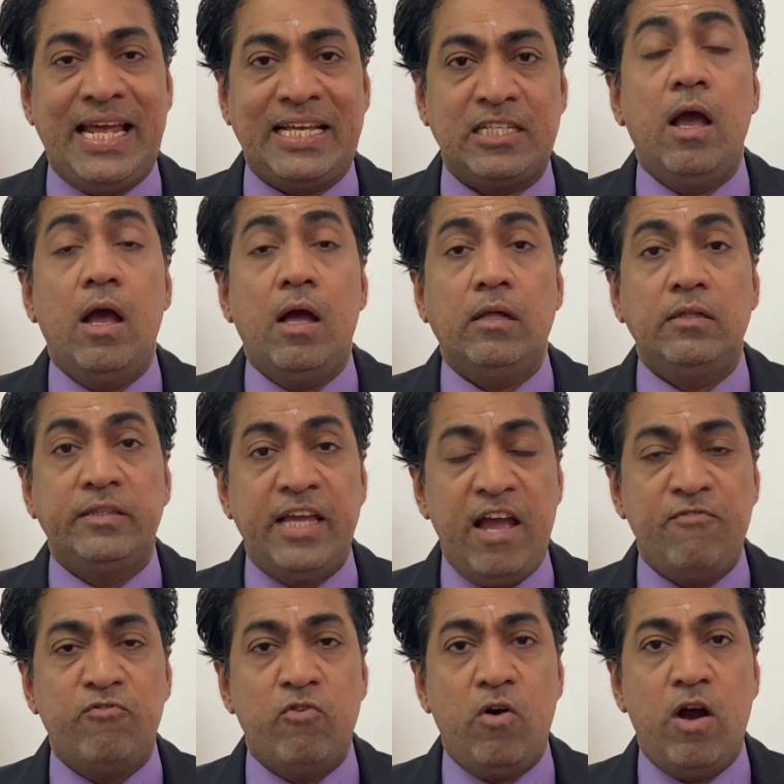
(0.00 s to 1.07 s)
tax.
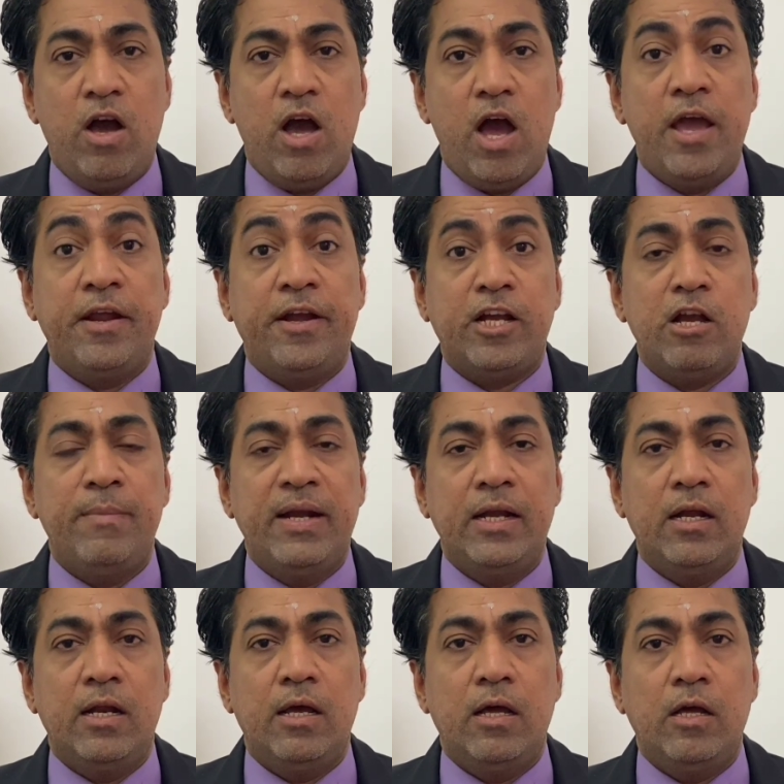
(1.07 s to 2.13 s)
Therefore, I
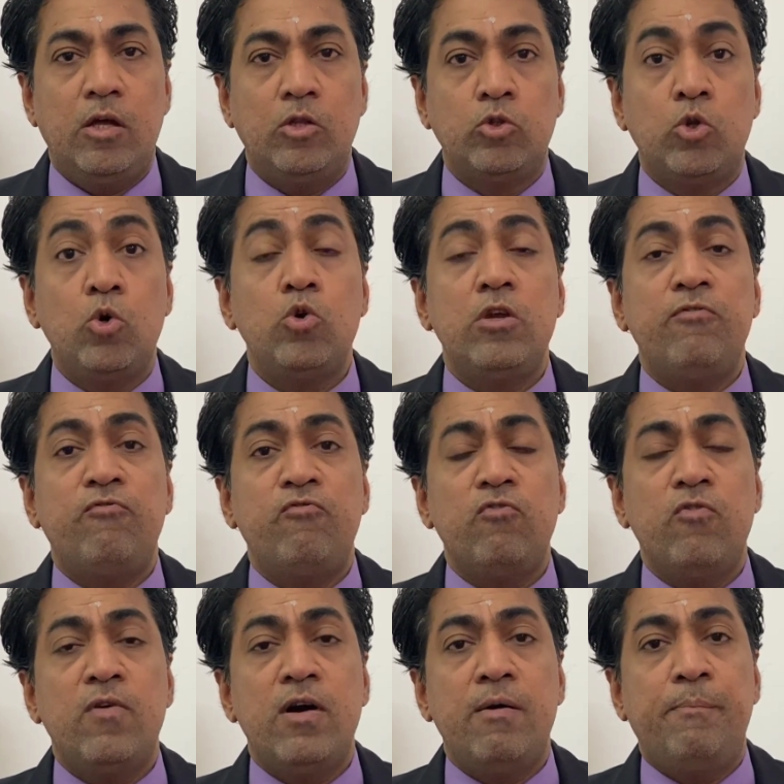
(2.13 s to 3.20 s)
recommend, though if
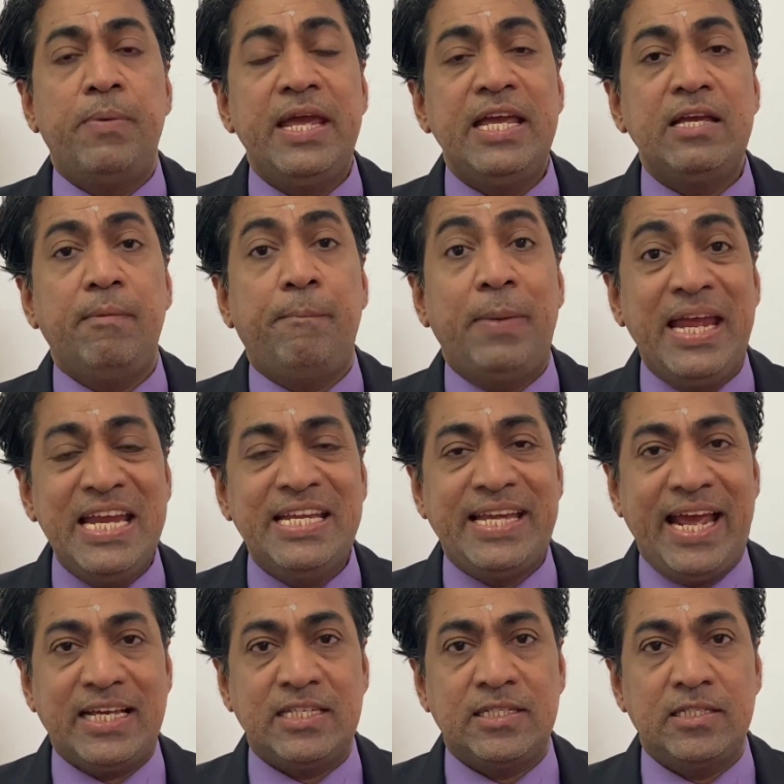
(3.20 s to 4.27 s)
you are paying PAYE
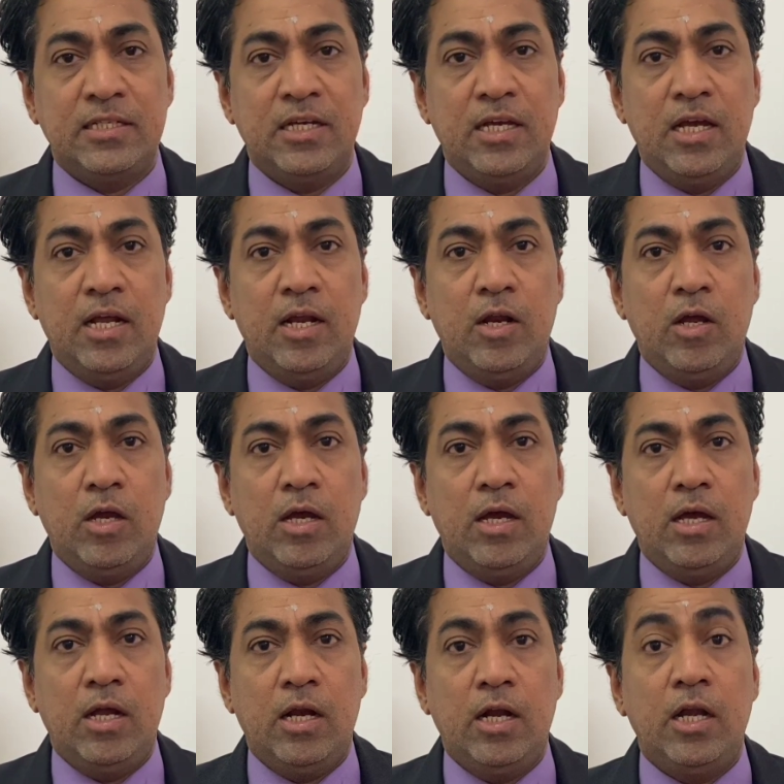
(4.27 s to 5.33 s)
tax,
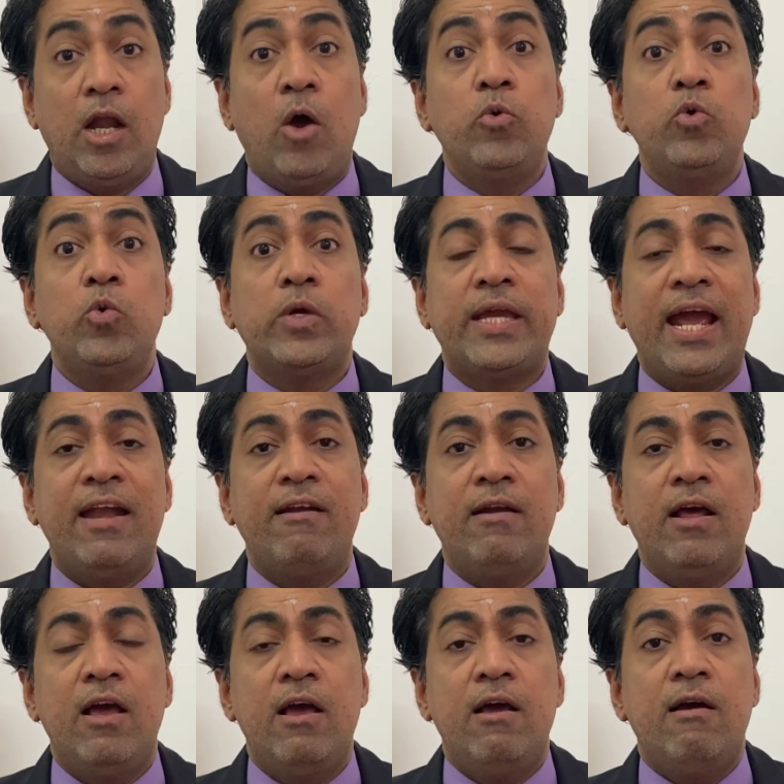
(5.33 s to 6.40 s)
now you
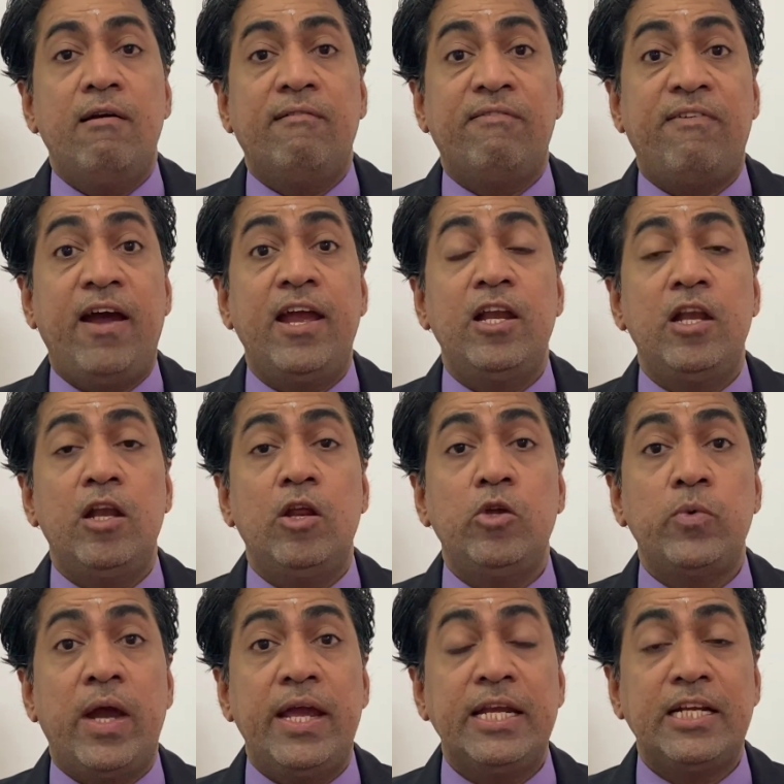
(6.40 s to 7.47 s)
can file
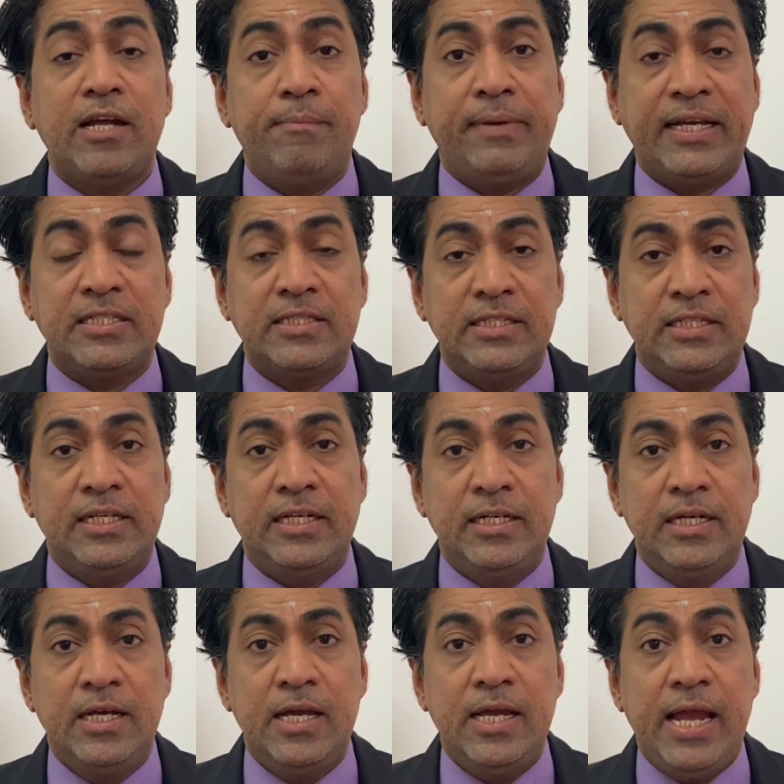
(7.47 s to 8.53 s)
your income tax
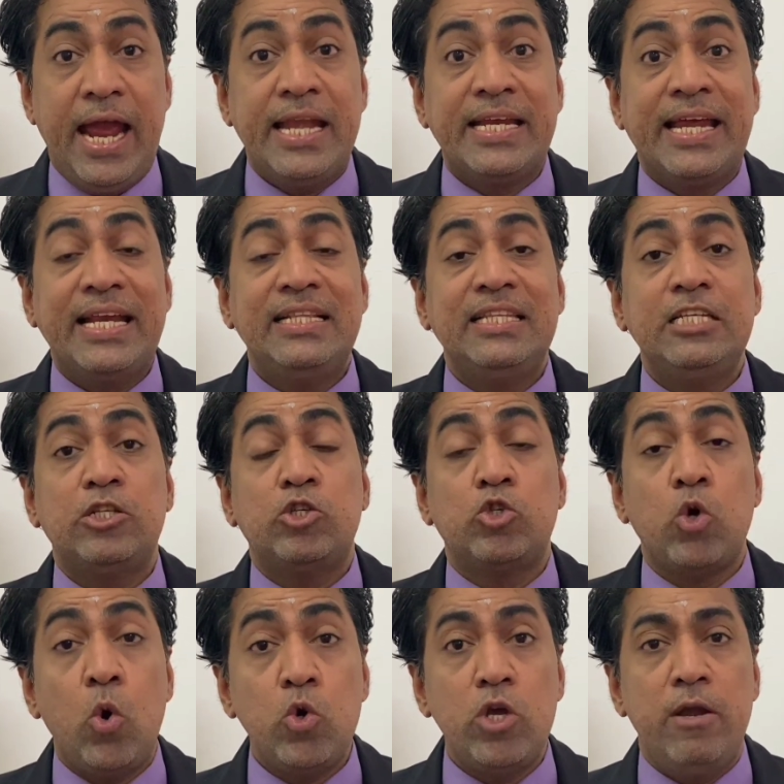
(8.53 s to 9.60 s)
return and get this
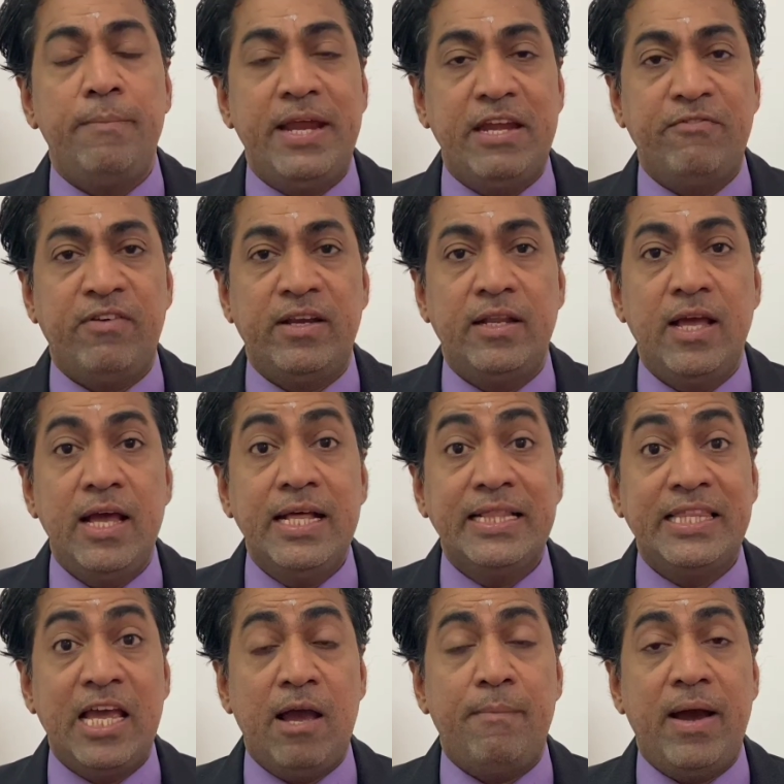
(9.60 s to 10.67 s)
total benefit.
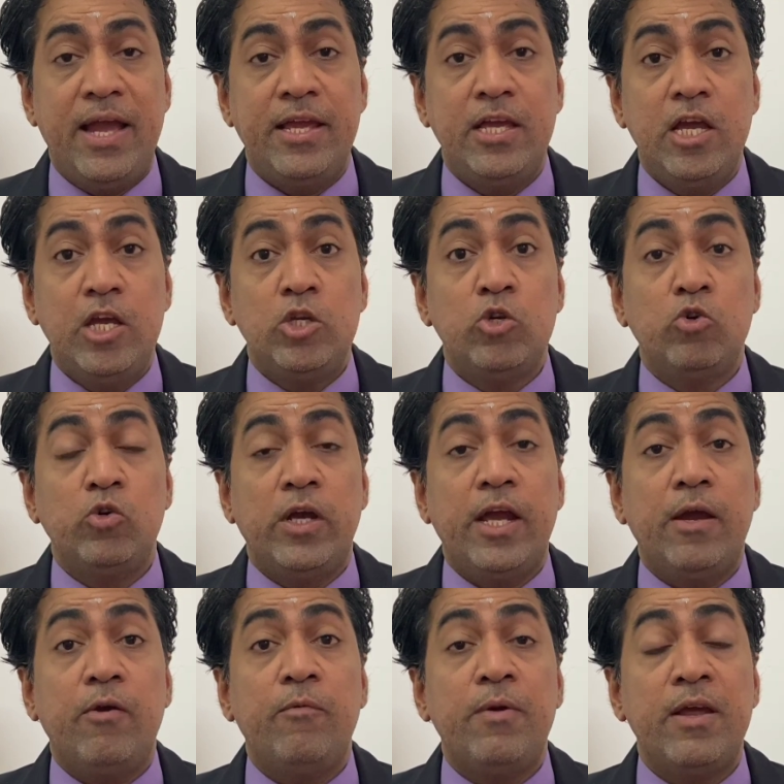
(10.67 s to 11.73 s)
Thereby,
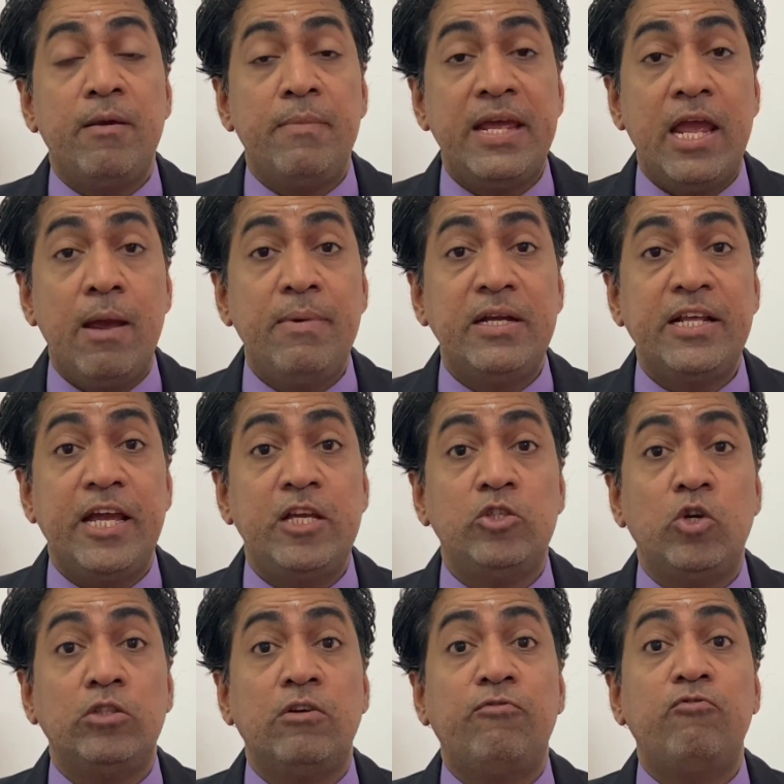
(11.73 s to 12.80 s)
you will be able to
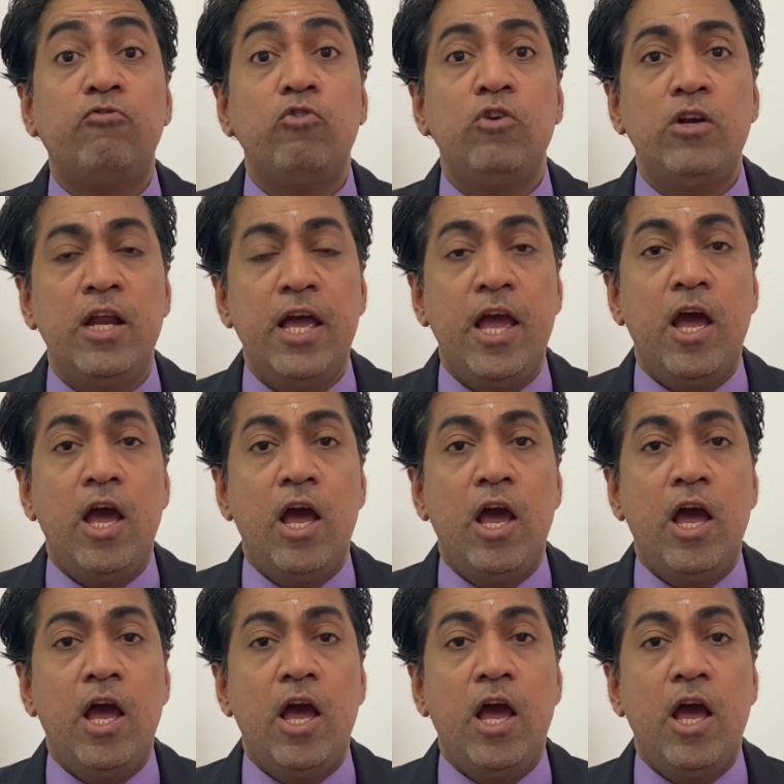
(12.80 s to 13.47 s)
enjoy the full